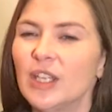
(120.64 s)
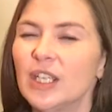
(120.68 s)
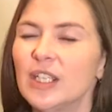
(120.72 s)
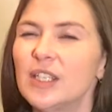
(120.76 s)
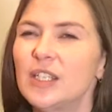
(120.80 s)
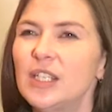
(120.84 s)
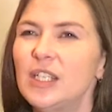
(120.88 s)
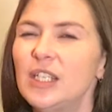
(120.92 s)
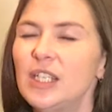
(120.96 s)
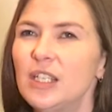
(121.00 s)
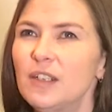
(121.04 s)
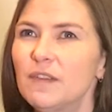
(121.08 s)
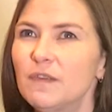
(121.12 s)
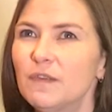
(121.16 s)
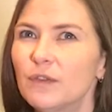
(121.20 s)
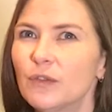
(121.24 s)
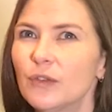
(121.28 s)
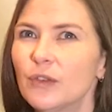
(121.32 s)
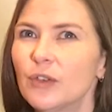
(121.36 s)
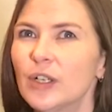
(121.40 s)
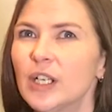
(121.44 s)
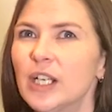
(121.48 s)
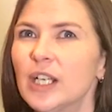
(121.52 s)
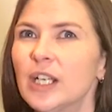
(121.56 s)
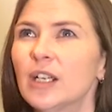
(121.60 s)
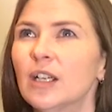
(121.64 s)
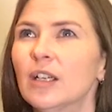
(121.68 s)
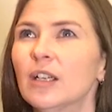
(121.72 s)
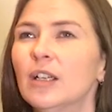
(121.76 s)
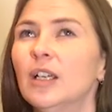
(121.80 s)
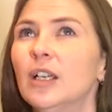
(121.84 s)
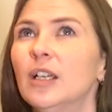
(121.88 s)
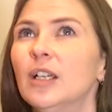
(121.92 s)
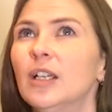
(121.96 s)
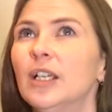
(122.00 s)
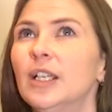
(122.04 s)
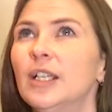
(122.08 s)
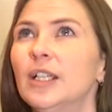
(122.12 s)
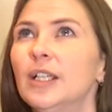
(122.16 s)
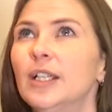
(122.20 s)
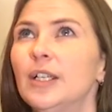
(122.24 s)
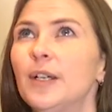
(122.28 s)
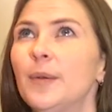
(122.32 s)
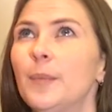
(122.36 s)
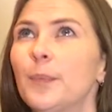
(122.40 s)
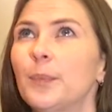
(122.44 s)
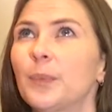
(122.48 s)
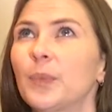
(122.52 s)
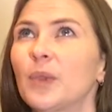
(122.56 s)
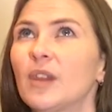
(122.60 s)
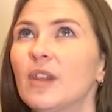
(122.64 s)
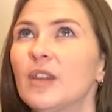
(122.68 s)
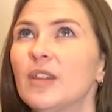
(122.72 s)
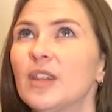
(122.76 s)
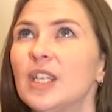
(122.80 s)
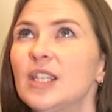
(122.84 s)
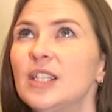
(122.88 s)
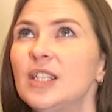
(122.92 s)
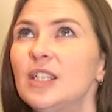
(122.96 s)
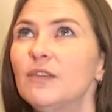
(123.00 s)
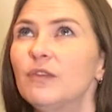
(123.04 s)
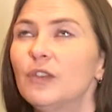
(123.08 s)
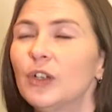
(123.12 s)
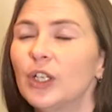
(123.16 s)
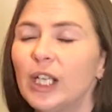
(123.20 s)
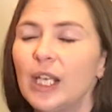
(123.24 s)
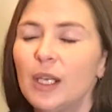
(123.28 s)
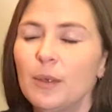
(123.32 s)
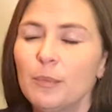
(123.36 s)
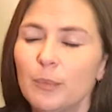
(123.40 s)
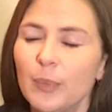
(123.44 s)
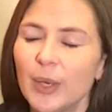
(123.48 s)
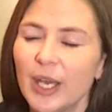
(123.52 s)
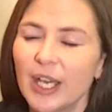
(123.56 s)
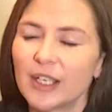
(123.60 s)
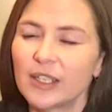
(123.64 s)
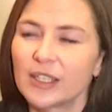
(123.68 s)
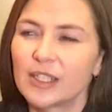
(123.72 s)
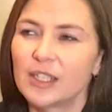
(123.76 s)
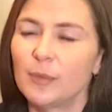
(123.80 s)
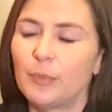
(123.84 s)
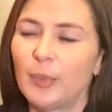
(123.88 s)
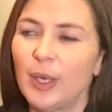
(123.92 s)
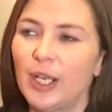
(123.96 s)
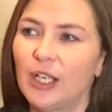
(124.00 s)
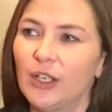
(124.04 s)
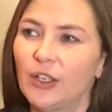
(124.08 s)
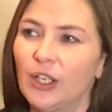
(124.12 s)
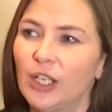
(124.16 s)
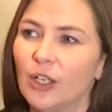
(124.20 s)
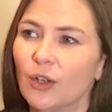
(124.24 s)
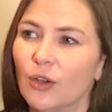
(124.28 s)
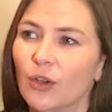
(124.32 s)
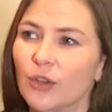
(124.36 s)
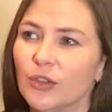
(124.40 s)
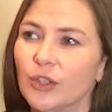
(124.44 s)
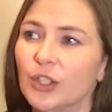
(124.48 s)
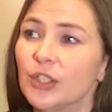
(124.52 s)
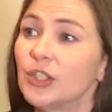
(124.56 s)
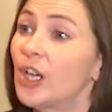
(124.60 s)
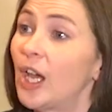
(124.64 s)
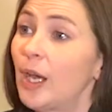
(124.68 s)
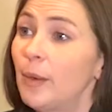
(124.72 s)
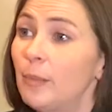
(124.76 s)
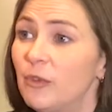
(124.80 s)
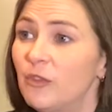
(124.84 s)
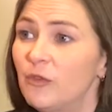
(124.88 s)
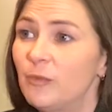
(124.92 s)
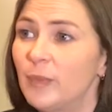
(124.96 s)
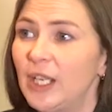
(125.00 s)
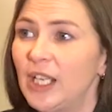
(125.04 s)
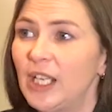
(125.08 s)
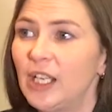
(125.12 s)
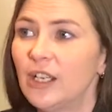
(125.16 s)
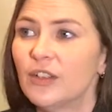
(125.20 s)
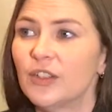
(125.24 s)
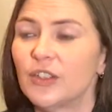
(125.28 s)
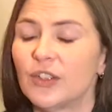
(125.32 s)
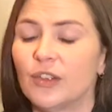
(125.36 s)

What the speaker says: there's differing impacts depending on the type of media.